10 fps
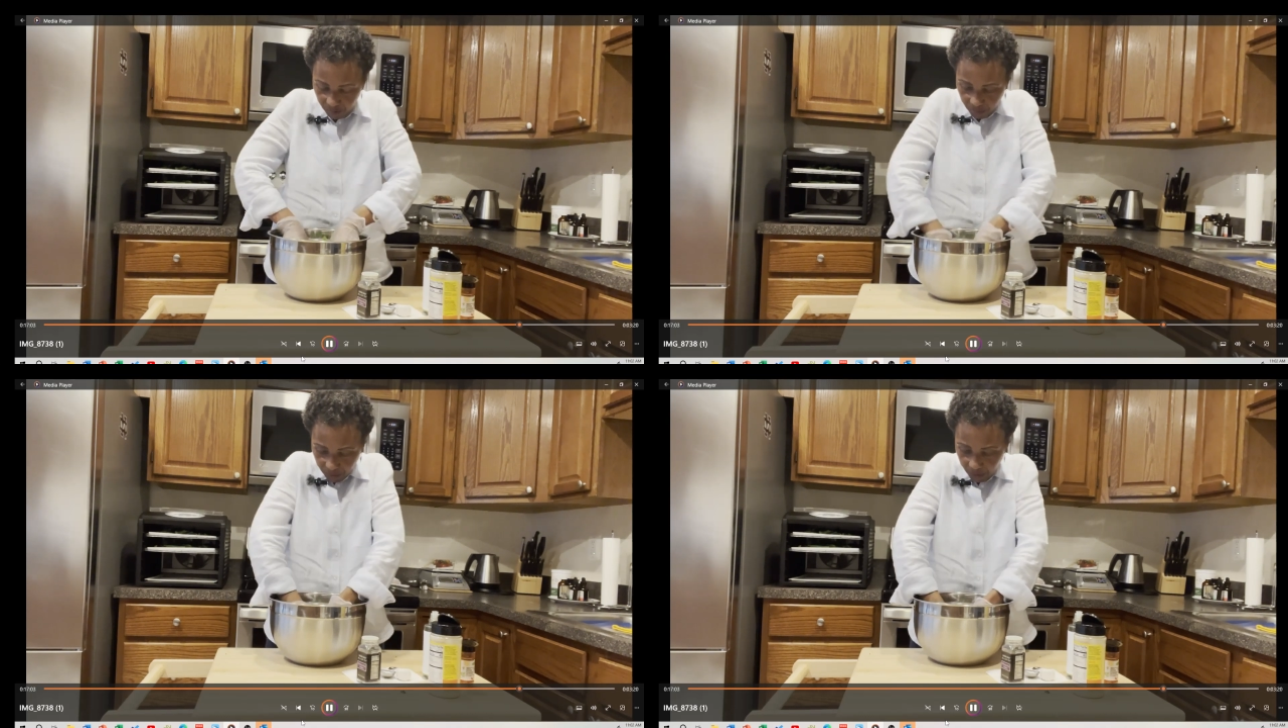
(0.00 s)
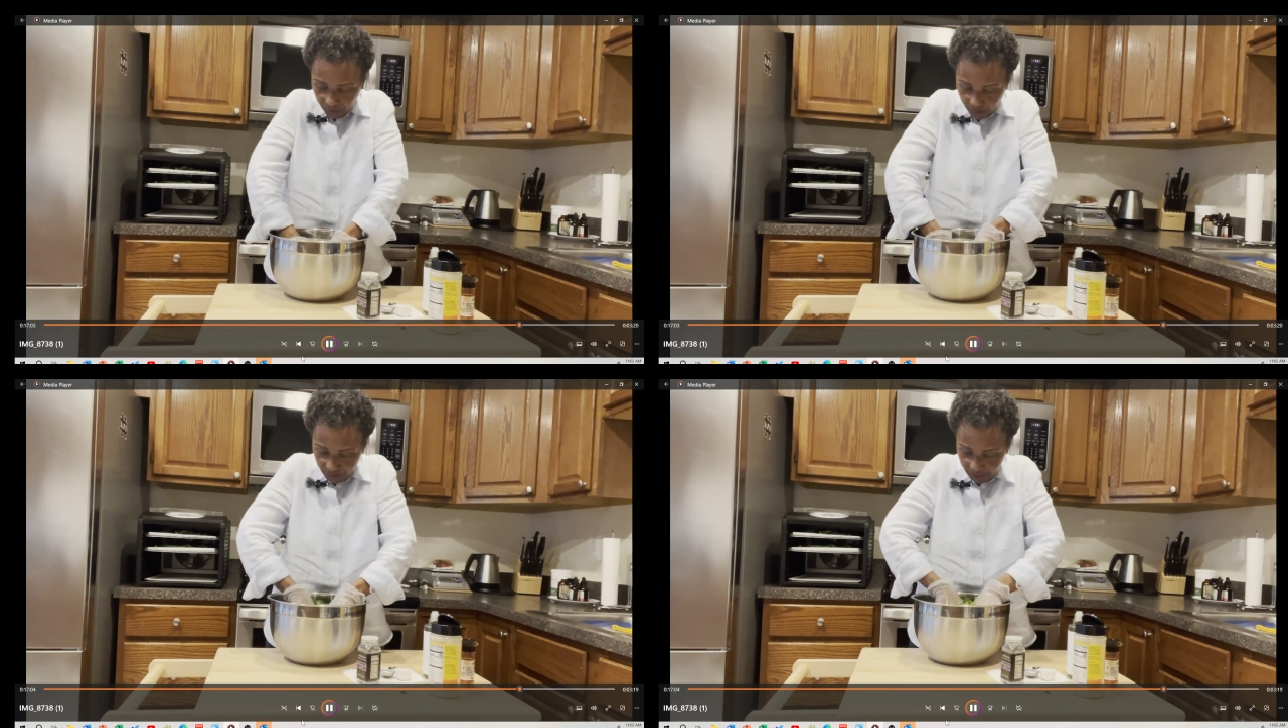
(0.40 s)

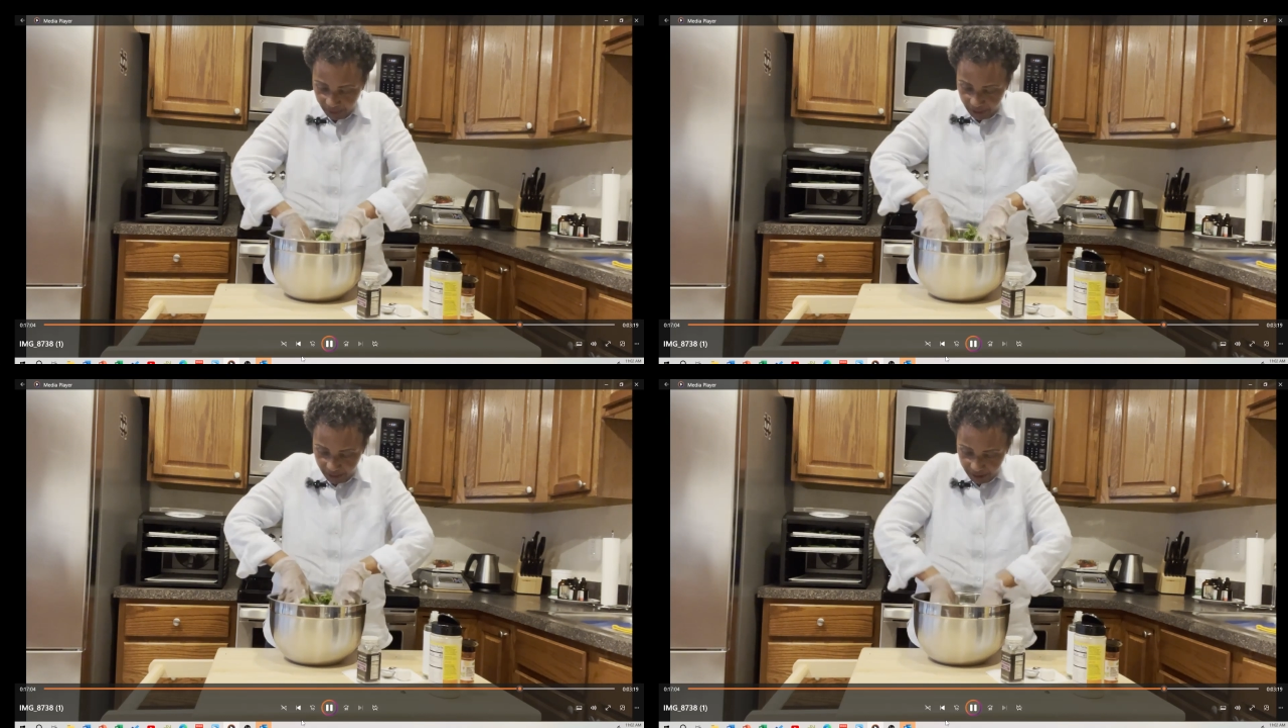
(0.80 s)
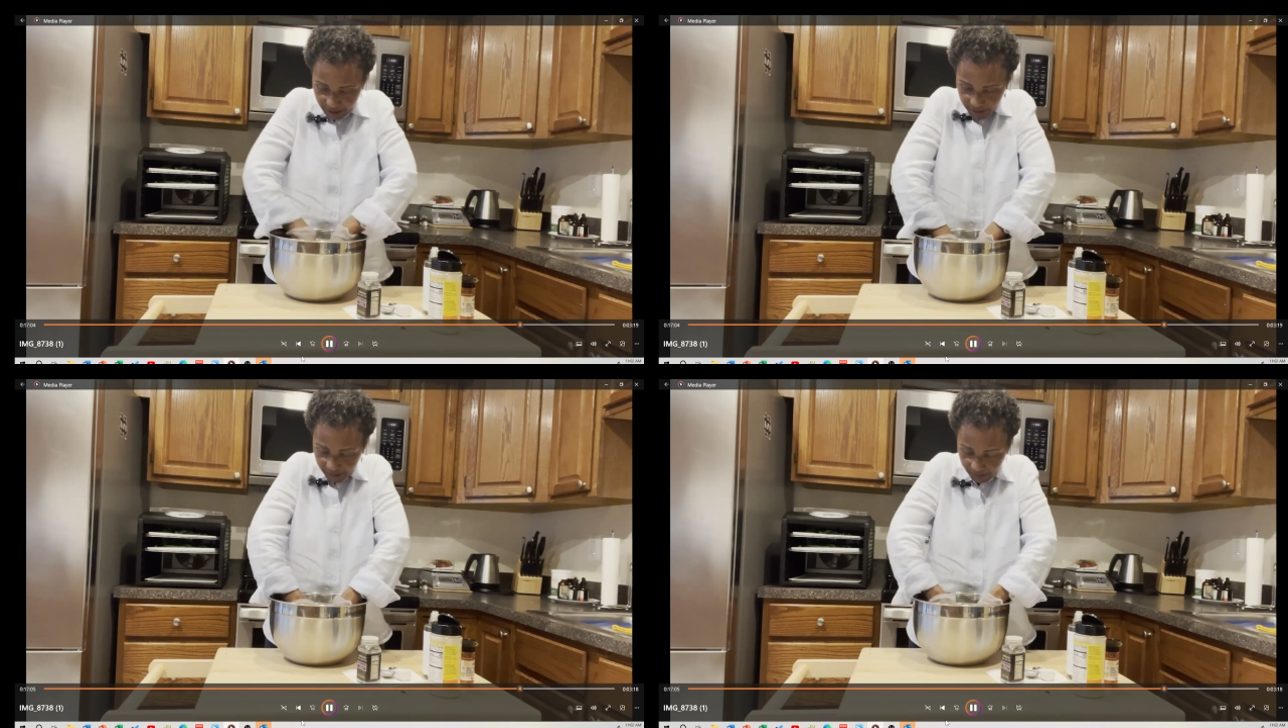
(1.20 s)
Okay,
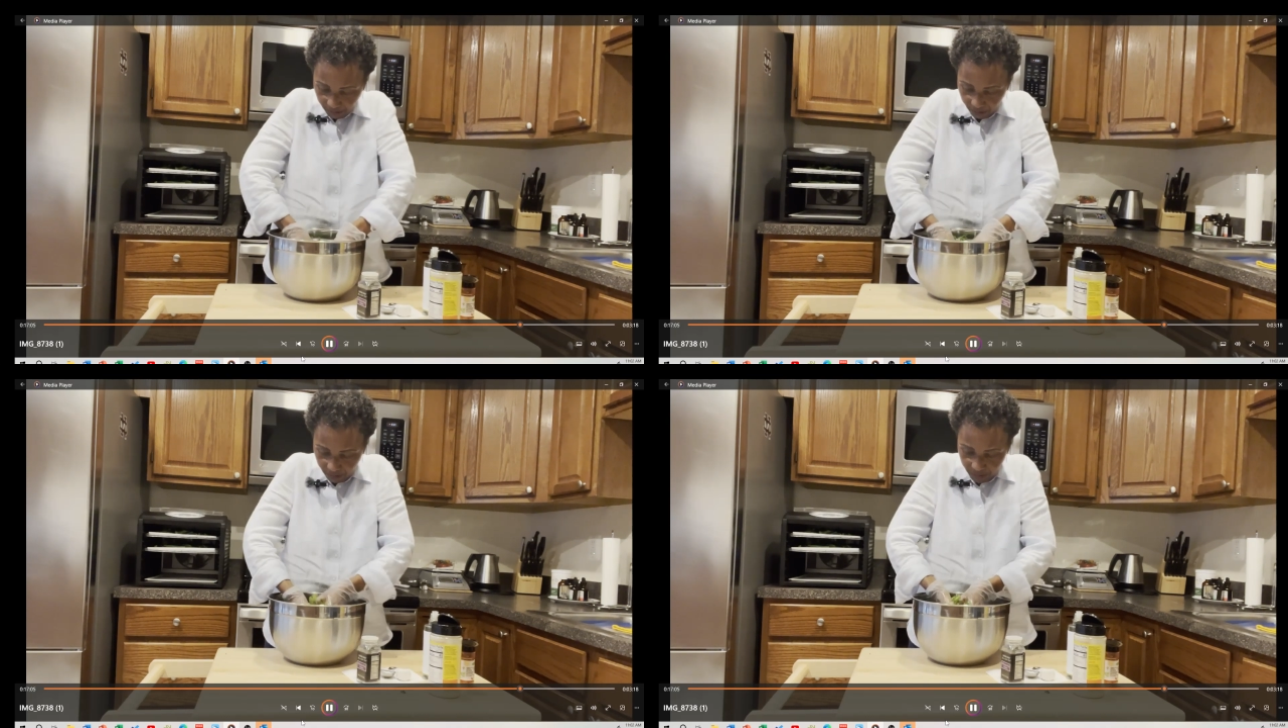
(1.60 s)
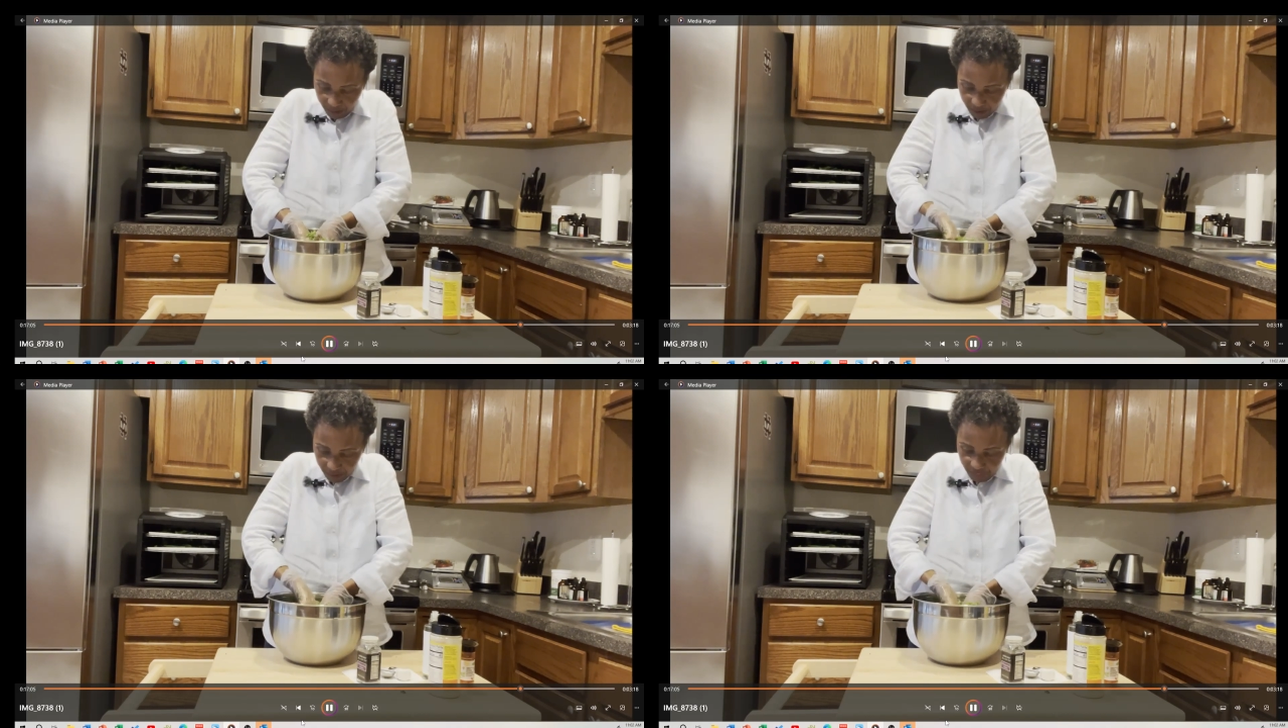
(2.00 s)
I
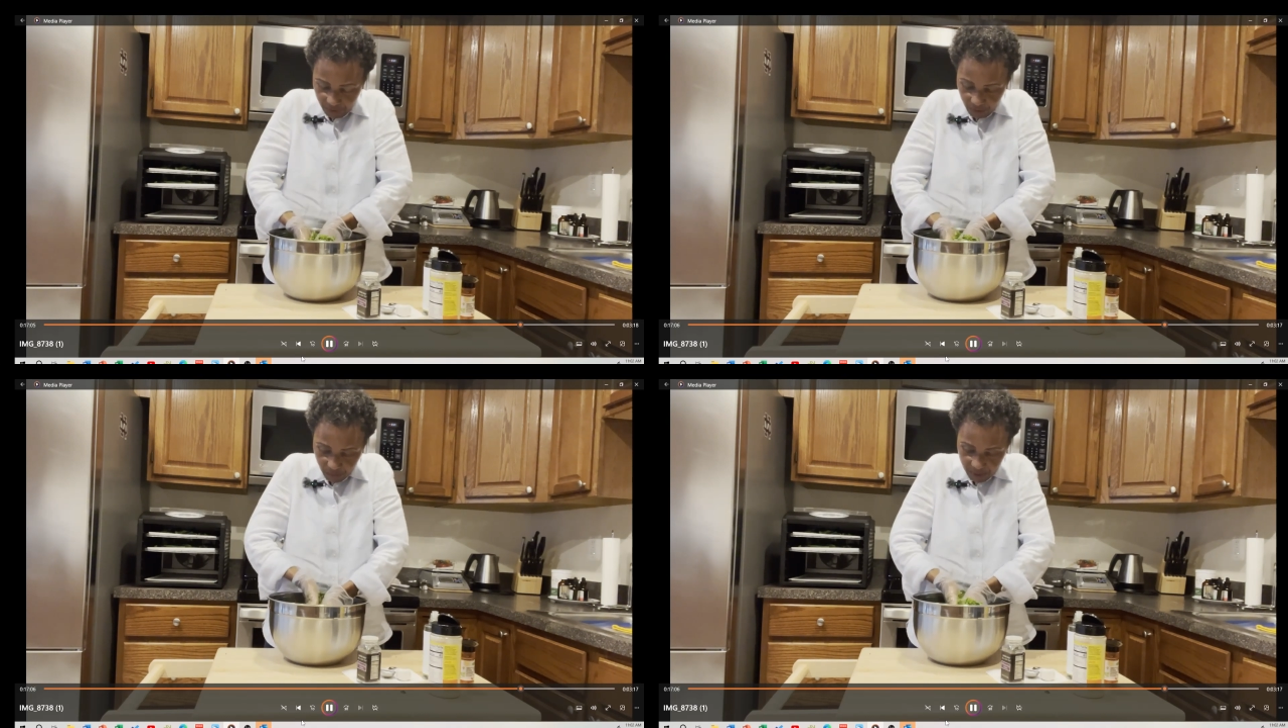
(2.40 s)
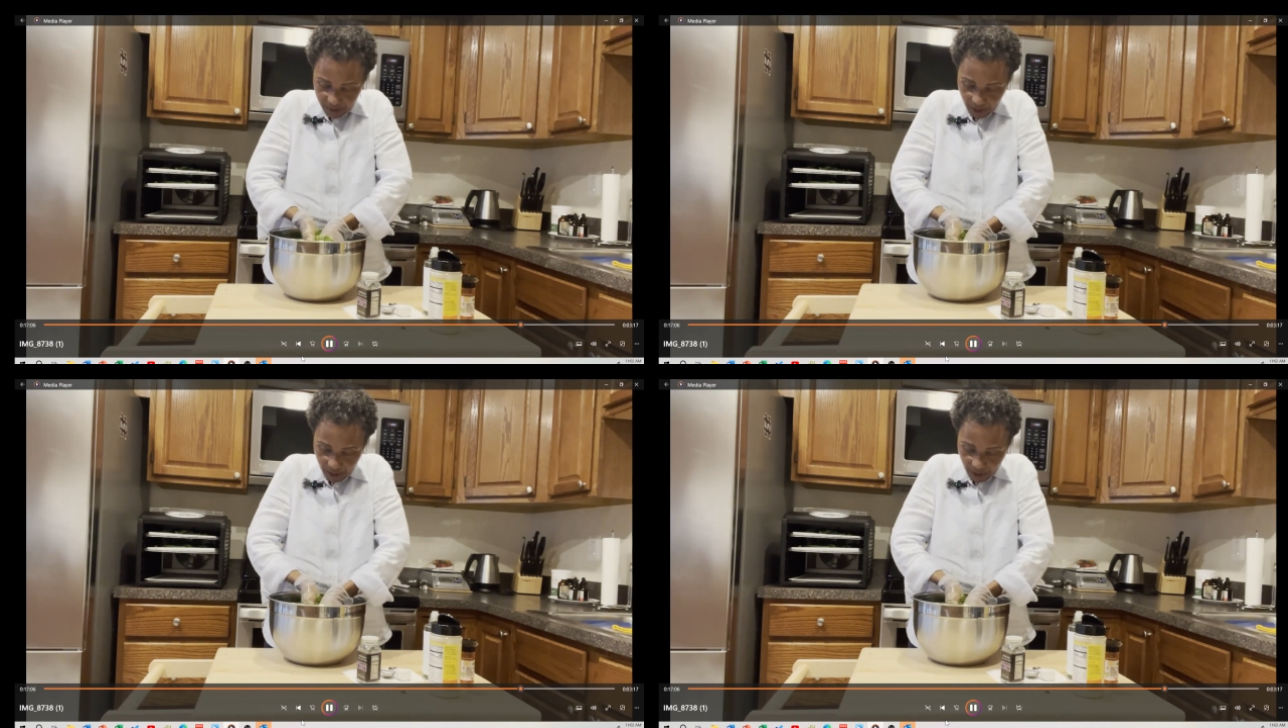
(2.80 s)
think we got